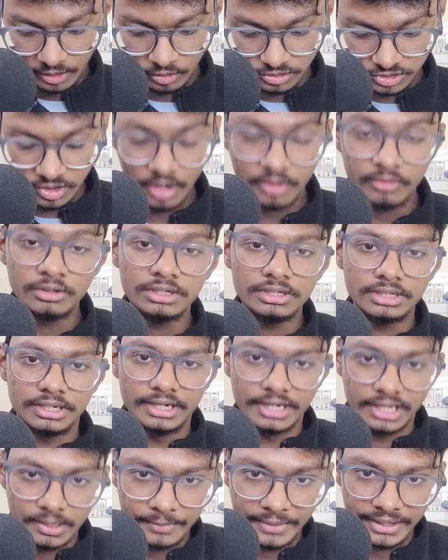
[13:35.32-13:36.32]
also I will
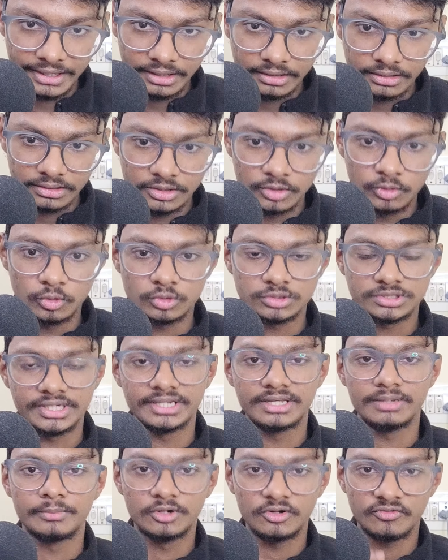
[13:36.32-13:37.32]
recommend you to
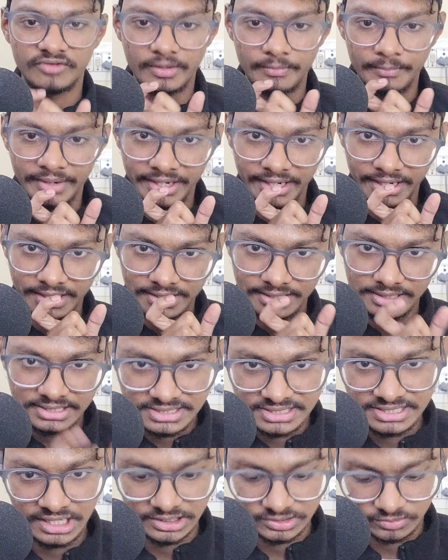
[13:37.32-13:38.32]
study a bit of embedded
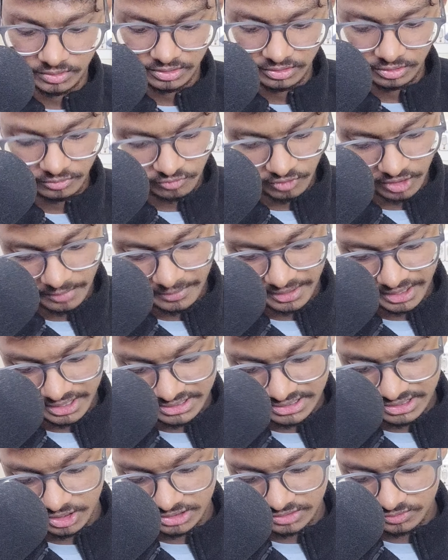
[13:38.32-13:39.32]
C as well. For embedded
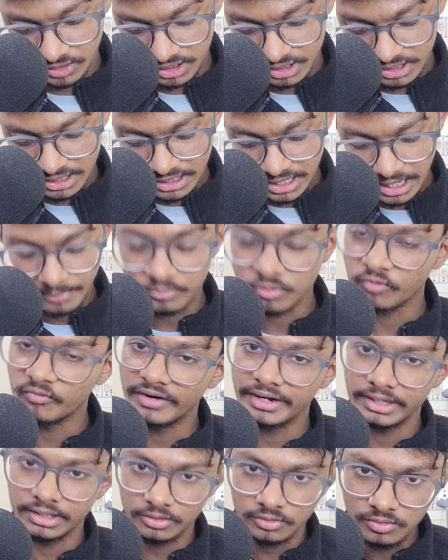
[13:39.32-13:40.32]
C as well, I'm
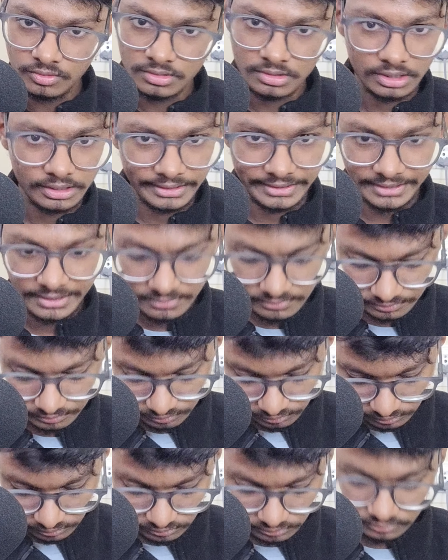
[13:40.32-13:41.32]
providing you a
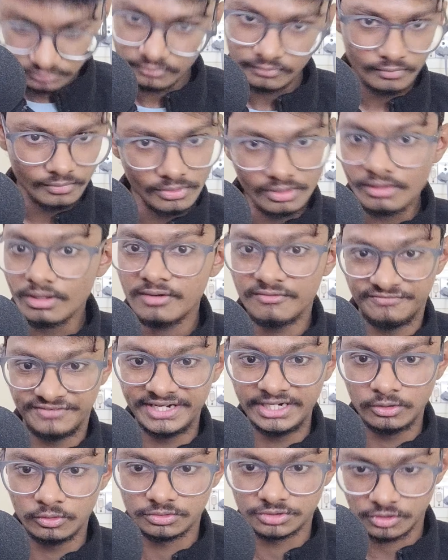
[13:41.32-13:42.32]

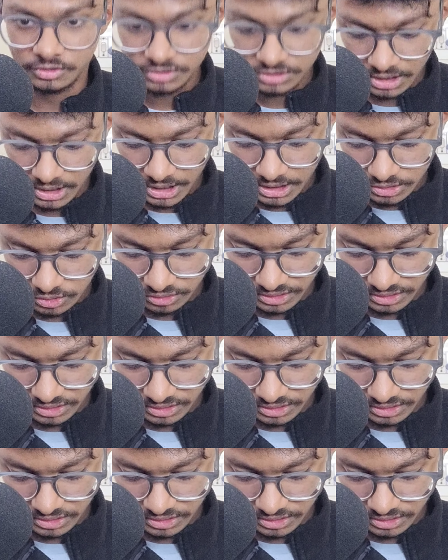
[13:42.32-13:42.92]
free resource. So